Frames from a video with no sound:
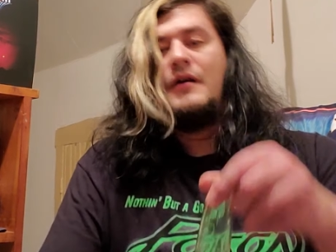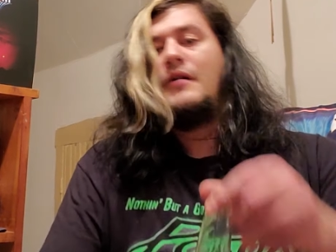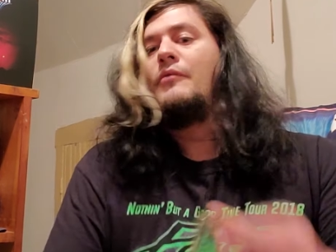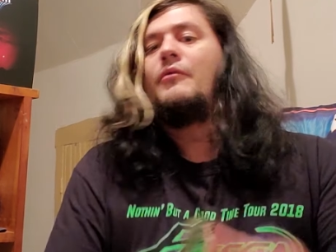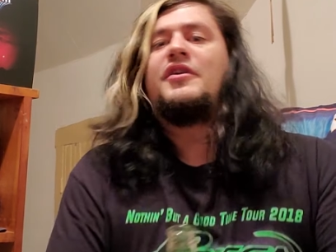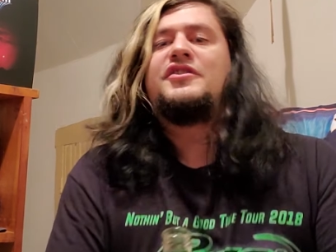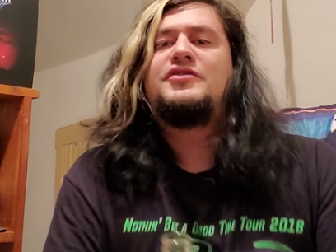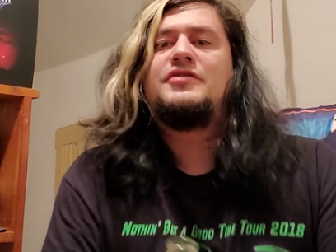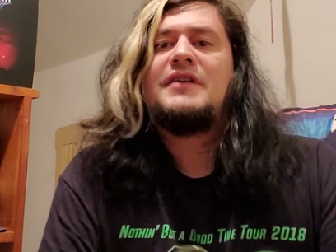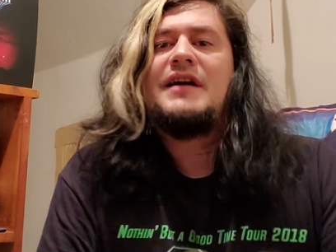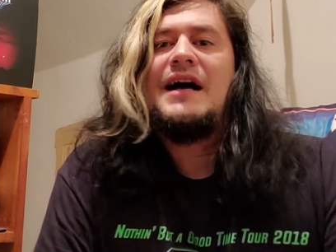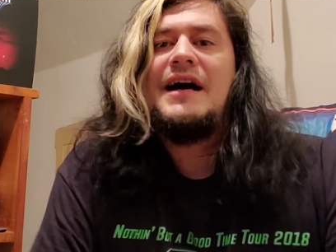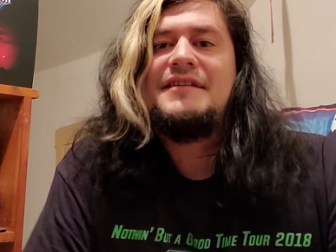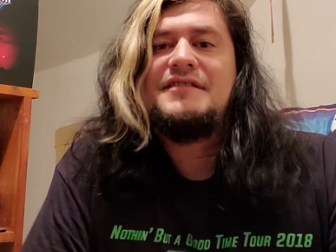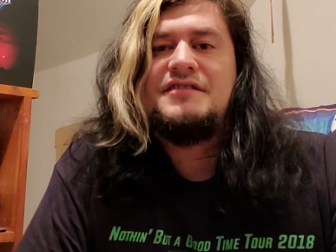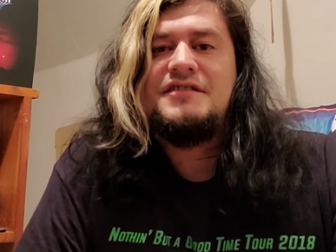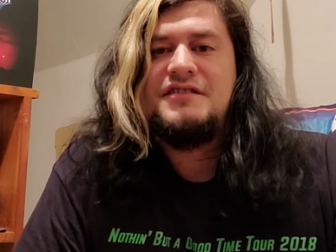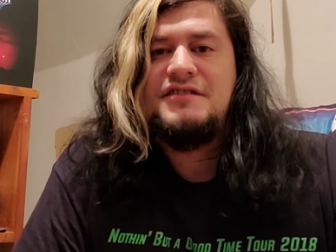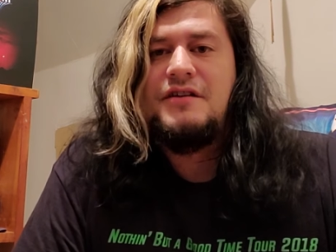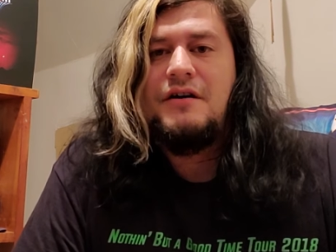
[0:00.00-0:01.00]
what's your
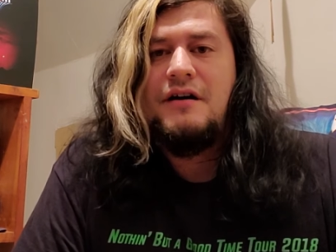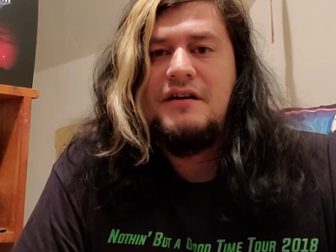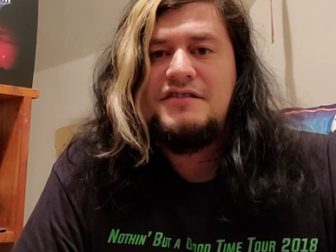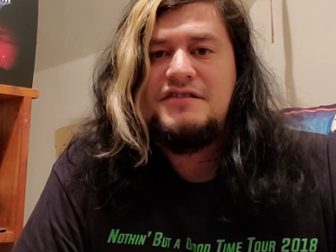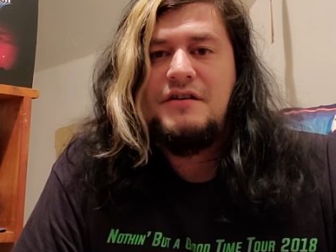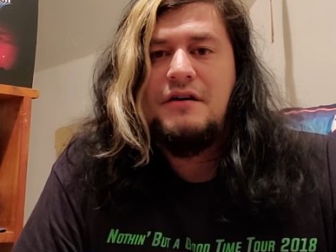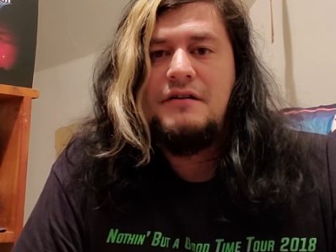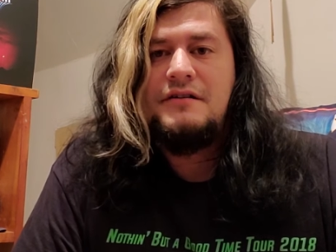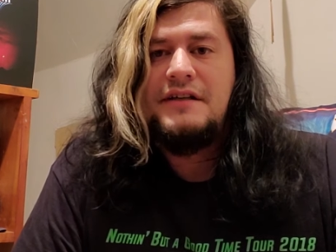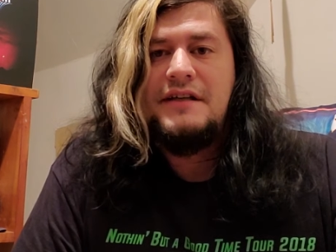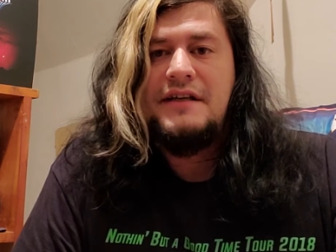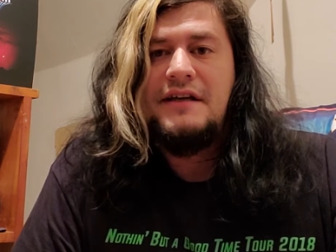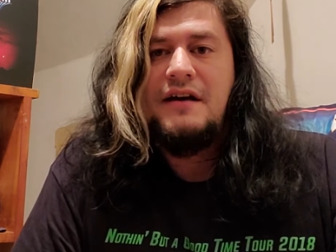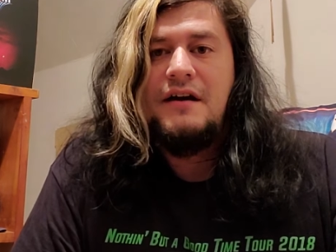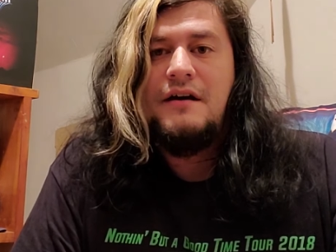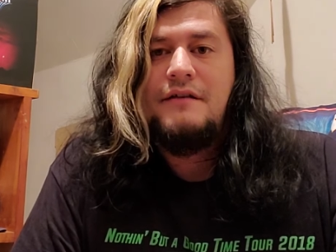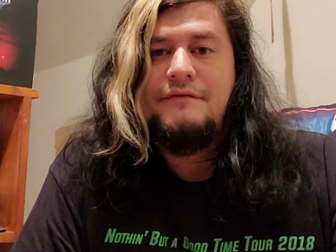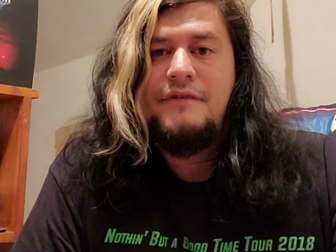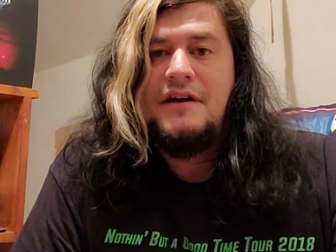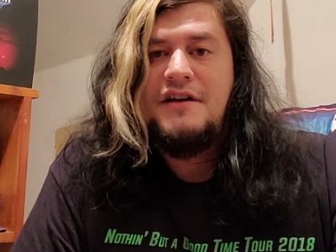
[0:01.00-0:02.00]
guys' thoughts on the uh,
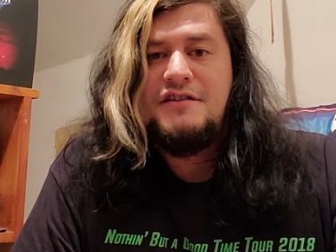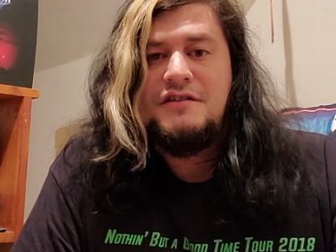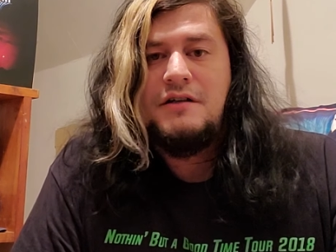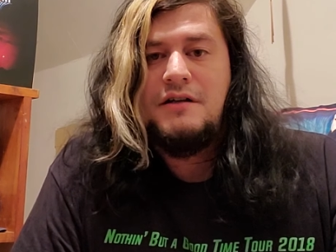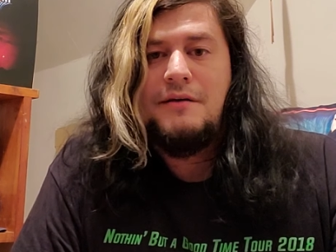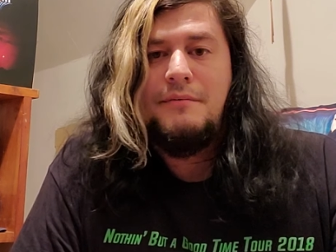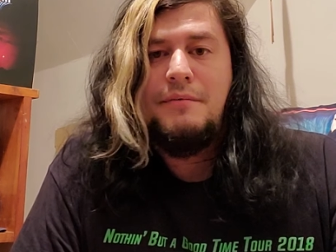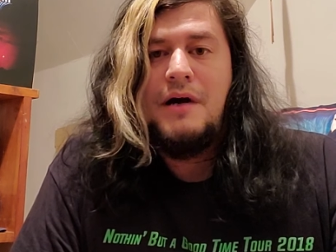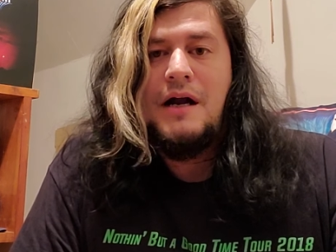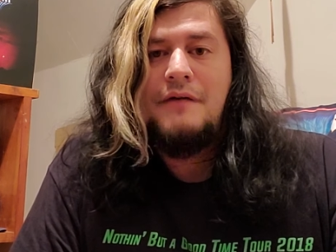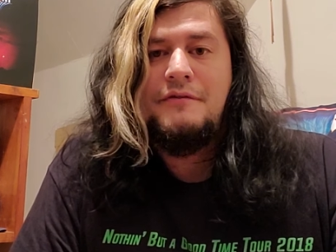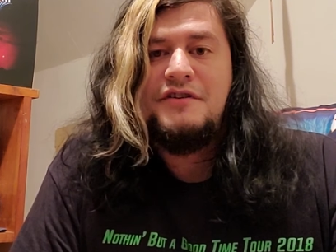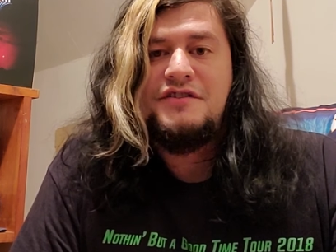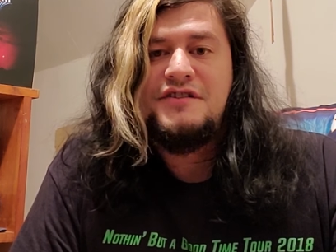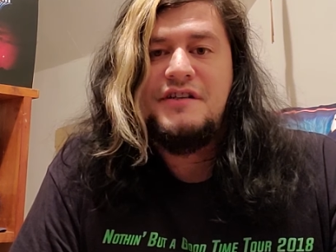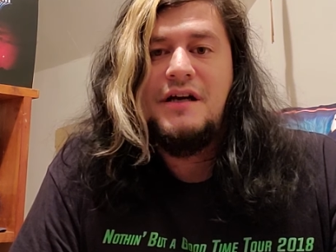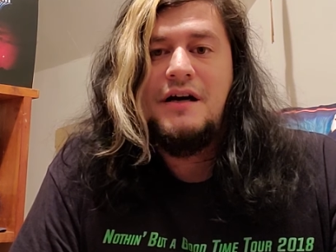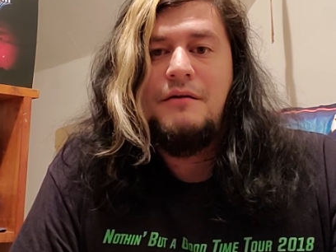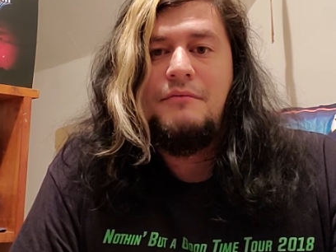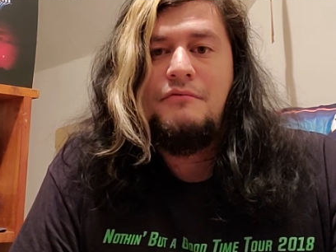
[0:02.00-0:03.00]
invasion of your privacy
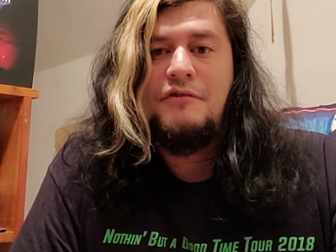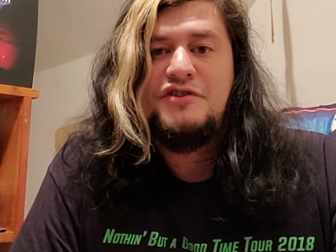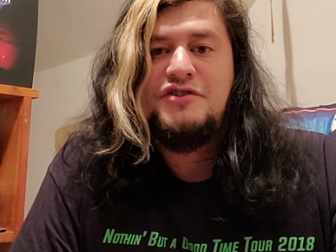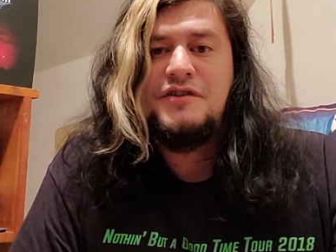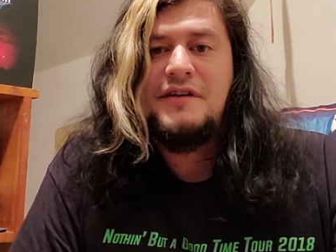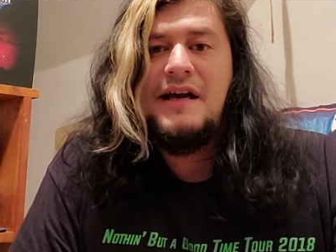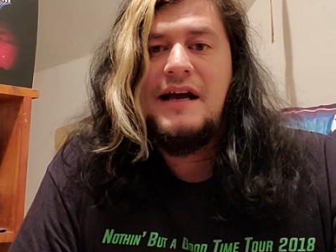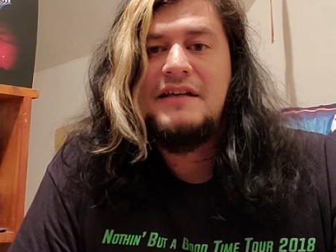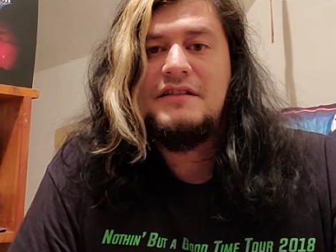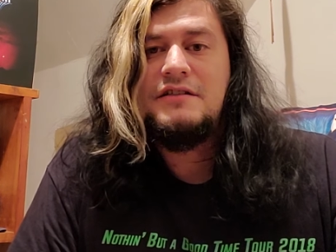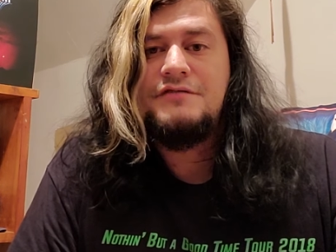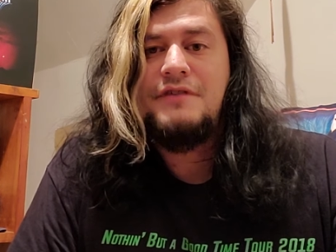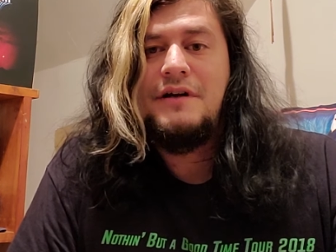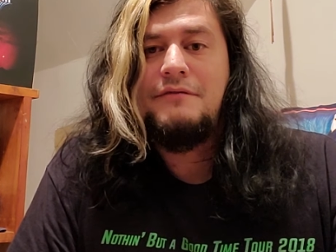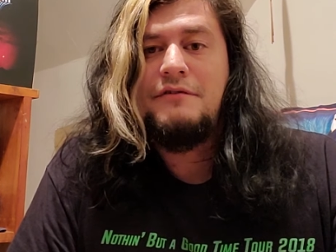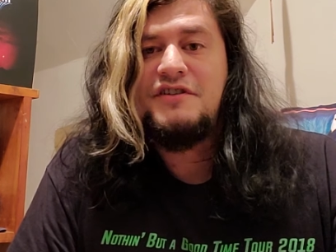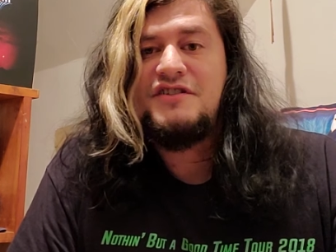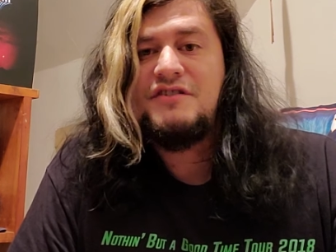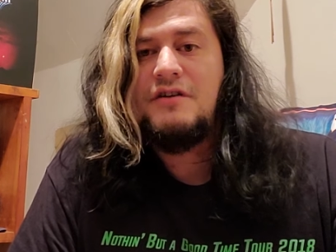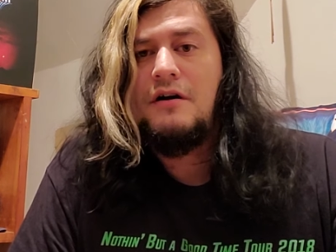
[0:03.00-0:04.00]
album what's your guys'
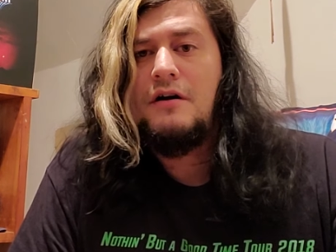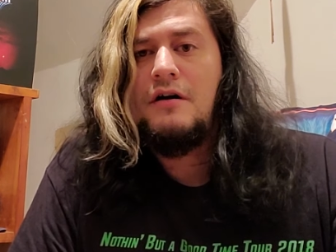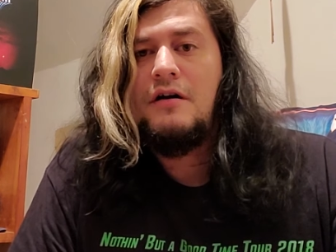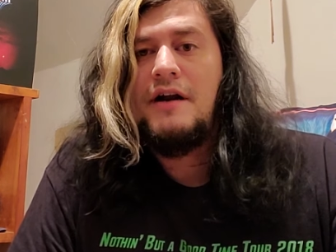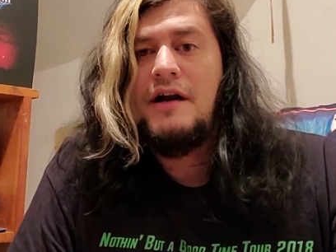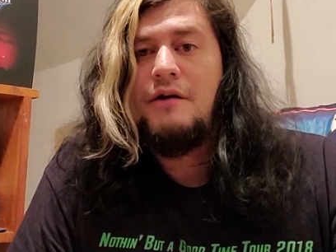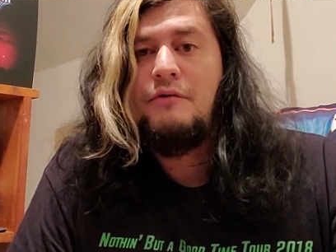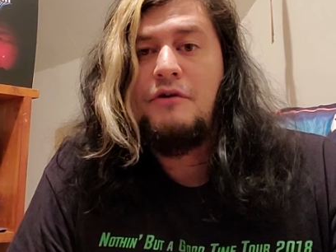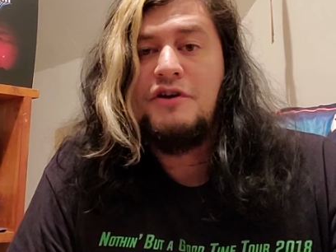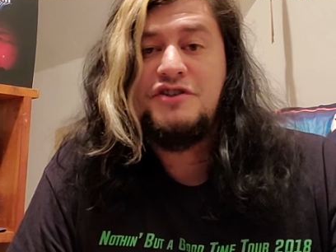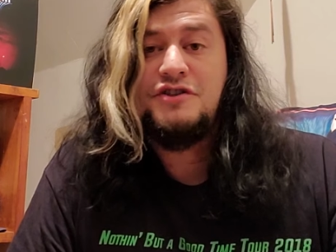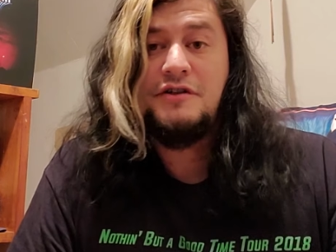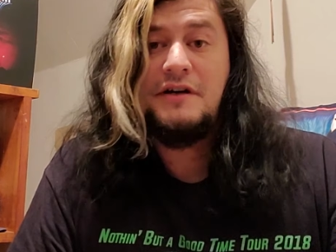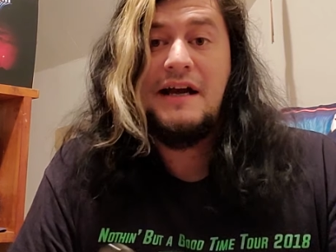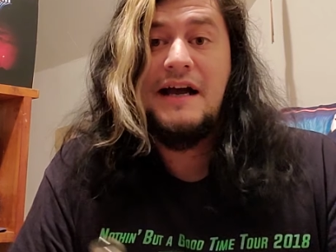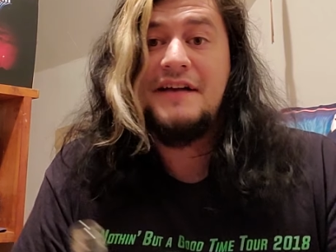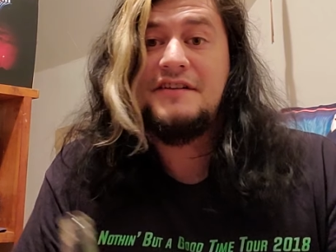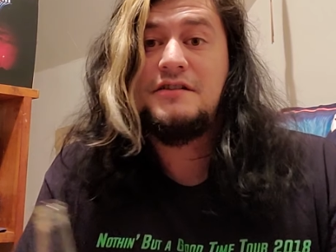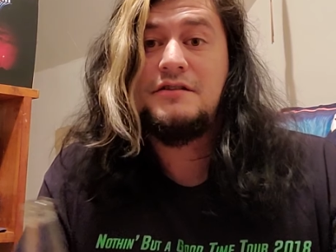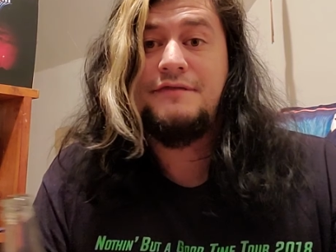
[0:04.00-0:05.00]
favorite song on it what's your
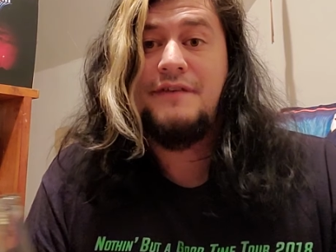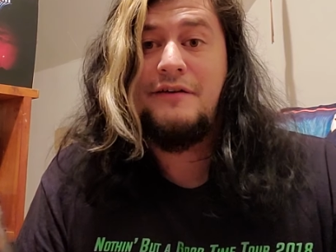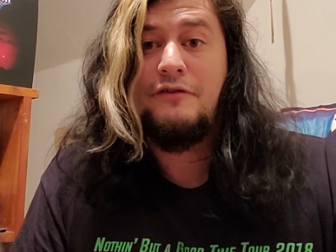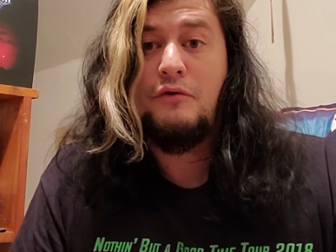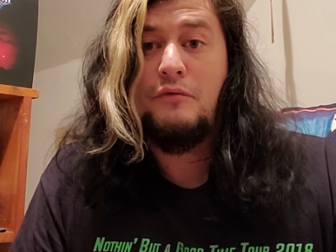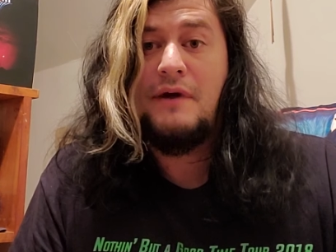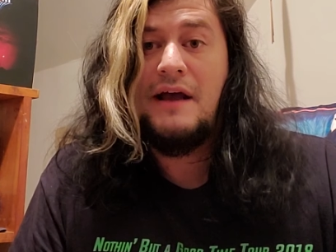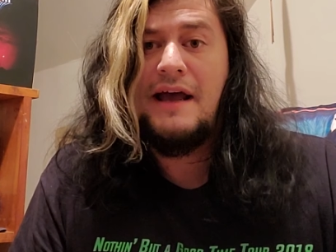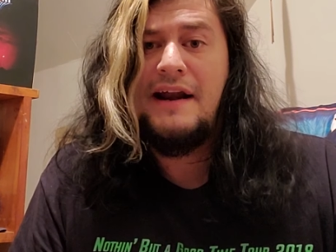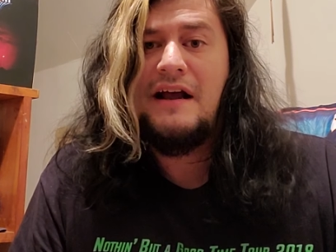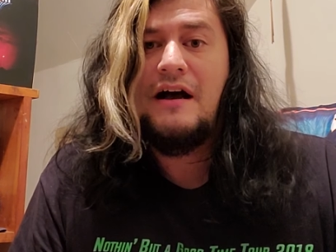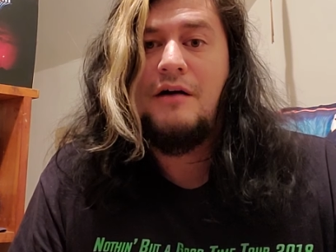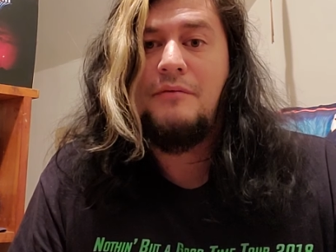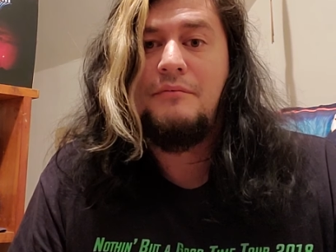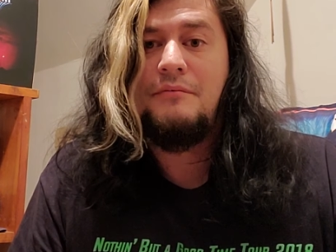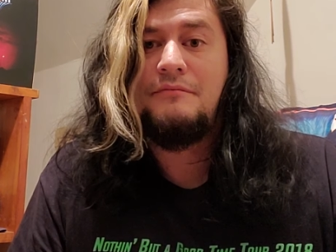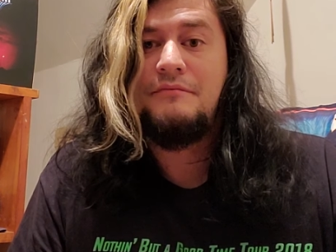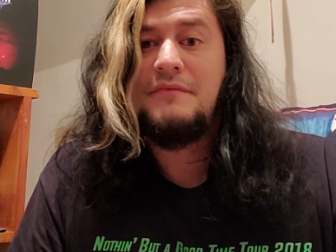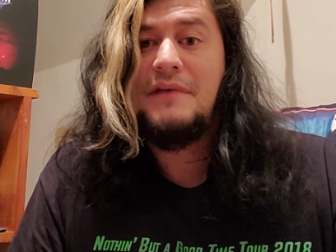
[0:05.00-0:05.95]
guys' favorite Ratt album